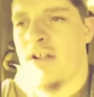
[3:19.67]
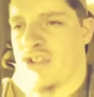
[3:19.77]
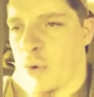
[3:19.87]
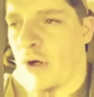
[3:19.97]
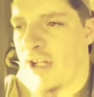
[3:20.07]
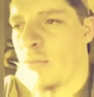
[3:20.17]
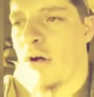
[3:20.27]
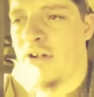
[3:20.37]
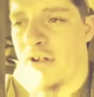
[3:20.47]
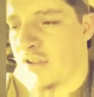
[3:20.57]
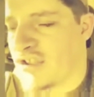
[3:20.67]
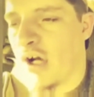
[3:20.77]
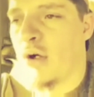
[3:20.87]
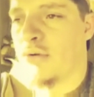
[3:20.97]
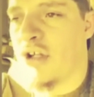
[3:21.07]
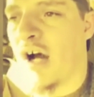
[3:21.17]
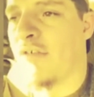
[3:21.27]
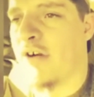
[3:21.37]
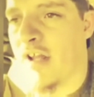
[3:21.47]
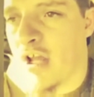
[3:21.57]
been 21 years old
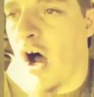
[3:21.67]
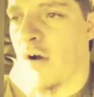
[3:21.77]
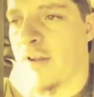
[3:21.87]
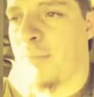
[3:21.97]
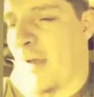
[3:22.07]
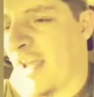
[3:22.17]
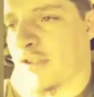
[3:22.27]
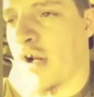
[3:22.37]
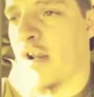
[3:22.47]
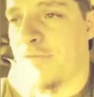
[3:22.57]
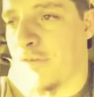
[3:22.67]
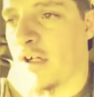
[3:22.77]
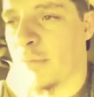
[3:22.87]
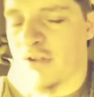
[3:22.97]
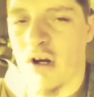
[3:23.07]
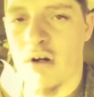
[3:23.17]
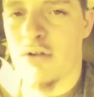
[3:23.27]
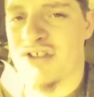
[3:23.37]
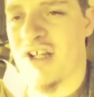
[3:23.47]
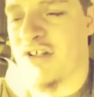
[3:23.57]
covered in caulk and paint trying to flirt with
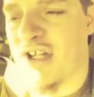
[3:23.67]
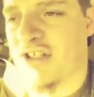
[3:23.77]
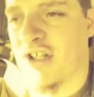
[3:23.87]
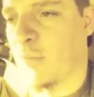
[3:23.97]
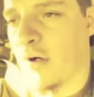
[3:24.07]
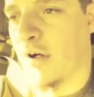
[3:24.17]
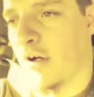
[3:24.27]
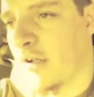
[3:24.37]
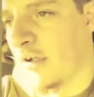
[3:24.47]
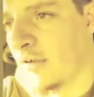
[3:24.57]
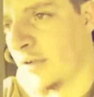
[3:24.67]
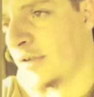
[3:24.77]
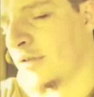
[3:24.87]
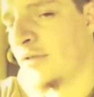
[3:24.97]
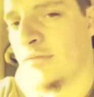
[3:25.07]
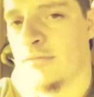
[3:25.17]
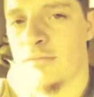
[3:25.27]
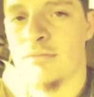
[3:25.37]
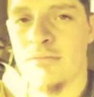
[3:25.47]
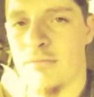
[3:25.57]
girls? It doesn't work.
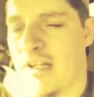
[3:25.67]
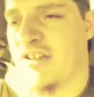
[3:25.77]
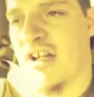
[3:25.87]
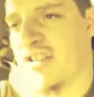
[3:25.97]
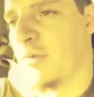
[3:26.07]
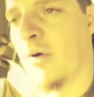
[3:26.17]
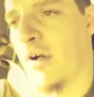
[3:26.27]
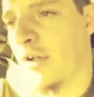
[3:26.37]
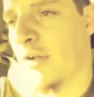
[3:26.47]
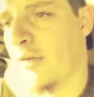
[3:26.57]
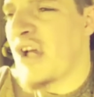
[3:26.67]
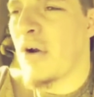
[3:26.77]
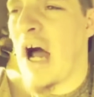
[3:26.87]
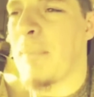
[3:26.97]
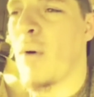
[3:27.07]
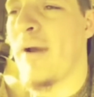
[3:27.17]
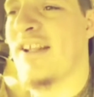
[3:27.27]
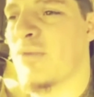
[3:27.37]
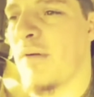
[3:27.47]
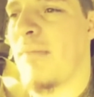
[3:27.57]
It doesn't work. So a couple
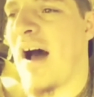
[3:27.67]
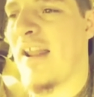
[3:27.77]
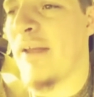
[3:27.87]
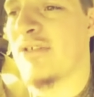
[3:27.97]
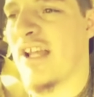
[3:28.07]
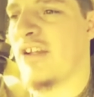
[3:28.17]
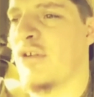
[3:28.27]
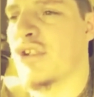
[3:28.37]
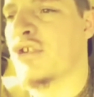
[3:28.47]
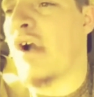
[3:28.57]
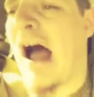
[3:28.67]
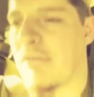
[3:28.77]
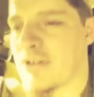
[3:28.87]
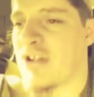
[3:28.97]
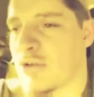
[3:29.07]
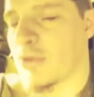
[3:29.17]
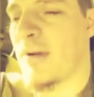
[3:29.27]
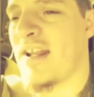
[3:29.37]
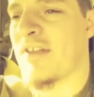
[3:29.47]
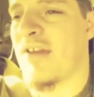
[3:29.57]
weeks went by, and he was like, you should try out the social
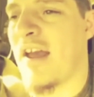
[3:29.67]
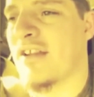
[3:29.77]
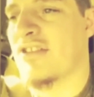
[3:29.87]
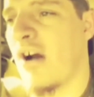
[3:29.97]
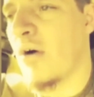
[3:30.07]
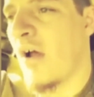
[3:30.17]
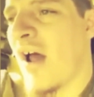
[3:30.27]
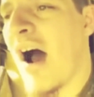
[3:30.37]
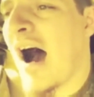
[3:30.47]
media thing. So